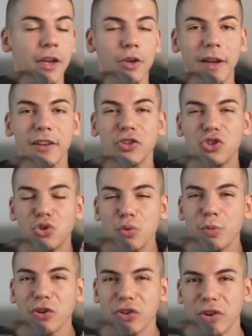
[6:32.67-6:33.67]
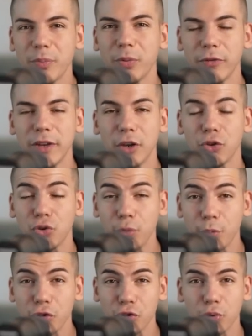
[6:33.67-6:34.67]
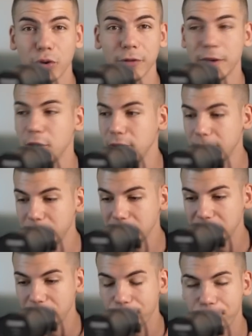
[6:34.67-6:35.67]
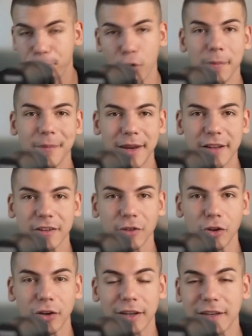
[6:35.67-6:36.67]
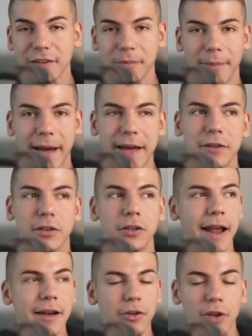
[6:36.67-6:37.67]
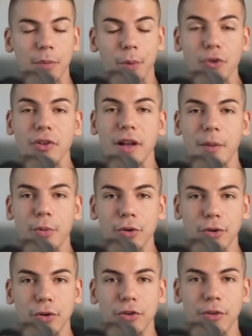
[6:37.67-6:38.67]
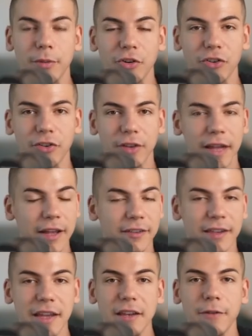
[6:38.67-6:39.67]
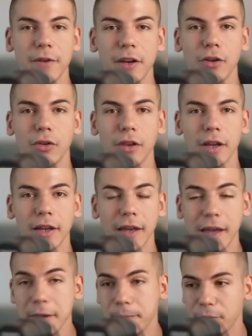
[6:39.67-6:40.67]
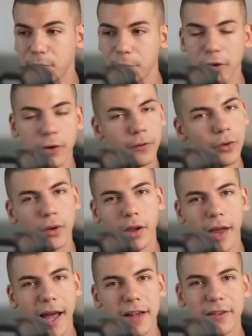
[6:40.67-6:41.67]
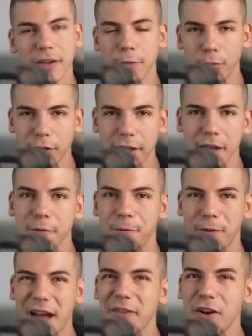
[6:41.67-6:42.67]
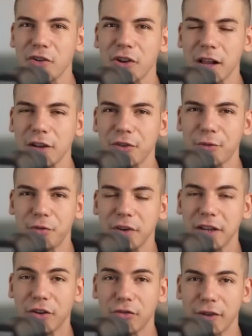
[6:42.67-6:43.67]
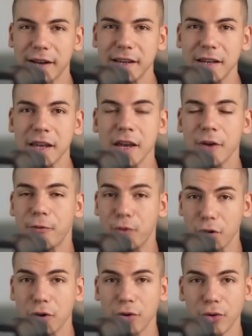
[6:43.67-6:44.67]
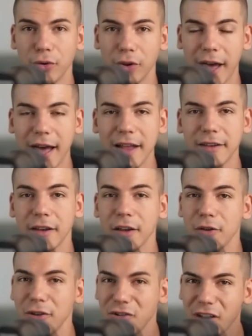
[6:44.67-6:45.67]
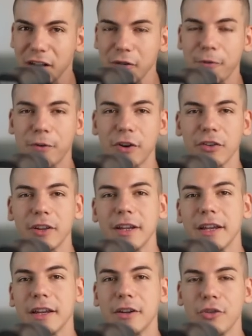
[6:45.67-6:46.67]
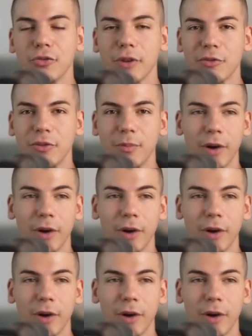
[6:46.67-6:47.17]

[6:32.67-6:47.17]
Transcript: You make a super simple video, super short video, it can be like 4 minutes long, it doesn't matter, and then you can post it up on YouTube and just say in the video like, hey, speaking of Google Ads, if you want to get a $500 free credit for your Google Ads, you can check out the first link in the description